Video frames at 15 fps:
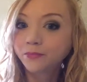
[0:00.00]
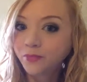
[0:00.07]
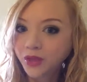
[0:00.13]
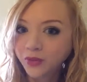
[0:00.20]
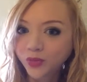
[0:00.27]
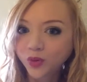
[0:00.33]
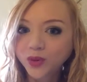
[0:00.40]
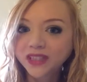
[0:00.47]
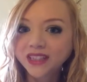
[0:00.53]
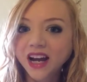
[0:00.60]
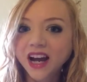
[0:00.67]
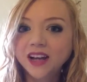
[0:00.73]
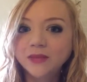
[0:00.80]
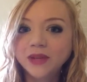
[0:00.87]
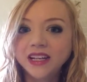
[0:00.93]
People with
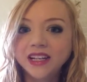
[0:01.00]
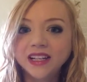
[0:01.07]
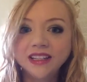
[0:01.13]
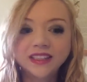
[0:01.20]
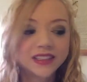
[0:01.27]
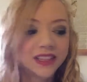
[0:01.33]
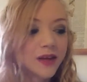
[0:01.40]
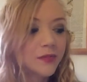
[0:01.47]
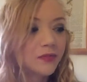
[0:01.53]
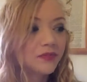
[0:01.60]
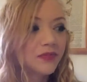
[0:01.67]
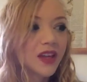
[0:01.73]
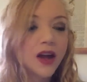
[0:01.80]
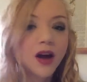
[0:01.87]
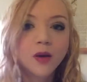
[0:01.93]
diabetes
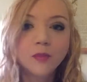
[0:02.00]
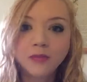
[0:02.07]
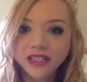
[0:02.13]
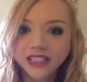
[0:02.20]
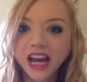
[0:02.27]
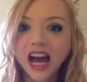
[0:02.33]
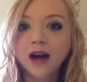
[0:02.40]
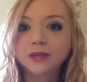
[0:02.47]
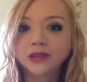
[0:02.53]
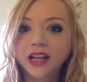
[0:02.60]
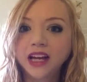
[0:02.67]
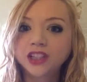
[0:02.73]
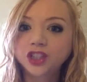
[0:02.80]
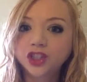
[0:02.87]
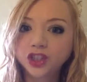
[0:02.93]

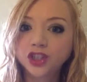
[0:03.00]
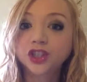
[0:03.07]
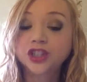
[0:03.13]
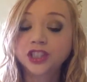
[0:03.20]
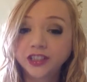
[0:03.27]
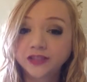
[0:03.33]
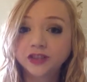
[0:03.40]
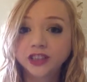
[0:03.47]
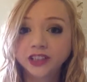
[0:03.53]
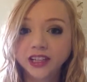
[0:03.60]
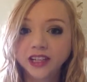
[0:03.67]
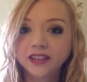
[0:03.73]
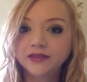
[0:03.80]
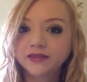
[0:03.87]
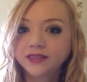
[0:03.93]
metabolize sugar
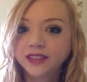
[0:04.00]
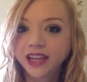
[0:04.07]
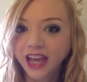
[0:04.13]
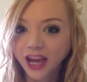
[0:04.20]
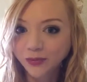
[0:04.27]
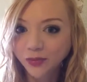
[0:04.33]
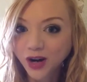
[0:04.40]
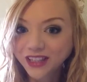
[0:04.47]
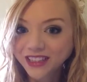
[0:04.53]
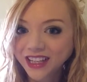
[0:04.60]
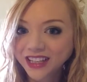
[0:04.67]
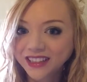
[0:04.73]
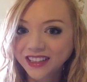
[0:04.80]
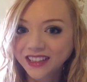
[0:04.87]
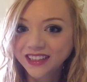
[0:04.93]
differently. They can't
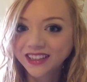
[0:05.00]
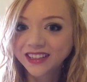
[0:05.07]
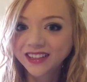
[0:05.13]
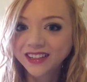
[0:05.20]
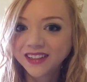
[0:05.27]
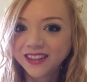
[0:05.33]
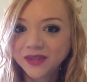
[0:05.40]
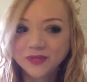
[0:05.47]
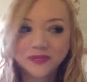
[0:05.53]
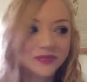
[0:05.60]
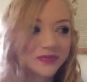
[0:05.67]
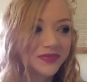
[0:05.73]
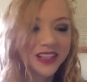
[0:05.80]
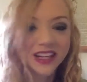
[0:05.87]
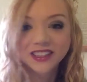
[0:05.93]
process it.
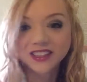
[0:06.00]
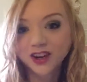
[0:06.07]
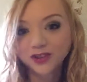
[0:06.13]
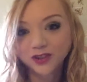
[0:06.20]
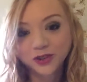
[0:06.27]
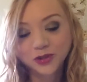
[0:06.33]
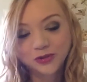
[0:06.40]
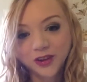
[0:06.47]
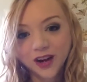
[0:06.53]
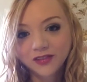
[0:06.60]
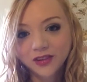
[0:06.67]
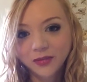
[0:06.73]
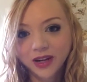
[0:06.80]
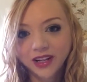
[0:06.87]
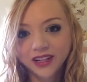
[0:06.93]
That's not true for
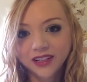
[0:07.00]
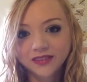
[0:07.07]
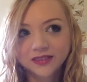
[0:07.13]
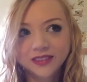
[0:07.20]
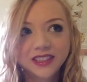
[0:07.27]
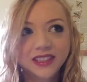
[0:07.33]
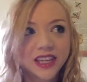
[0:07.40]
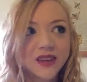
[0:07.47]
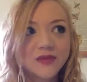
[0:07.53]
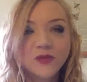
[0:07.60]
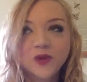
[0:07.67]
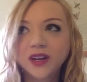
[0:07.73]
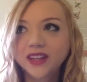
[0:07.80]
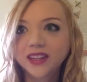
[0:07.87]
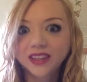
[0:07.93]
everybody. Same
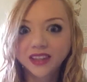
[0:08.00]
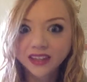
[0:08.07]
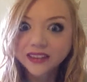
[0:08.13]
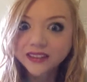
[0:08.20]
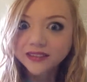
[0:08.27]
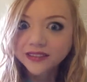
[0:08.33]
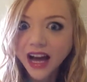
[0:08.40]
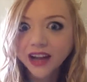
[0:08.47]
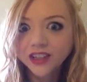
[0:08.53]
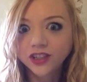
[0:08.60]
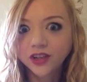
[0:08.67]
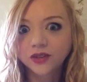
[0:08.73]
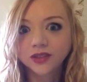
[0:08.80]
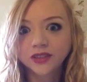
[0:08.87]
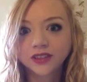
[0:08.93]
with
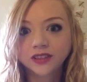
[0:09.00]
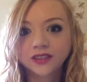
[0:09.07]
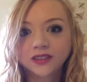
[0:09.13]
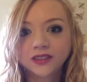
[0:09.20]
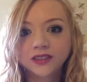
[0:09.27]
lactose.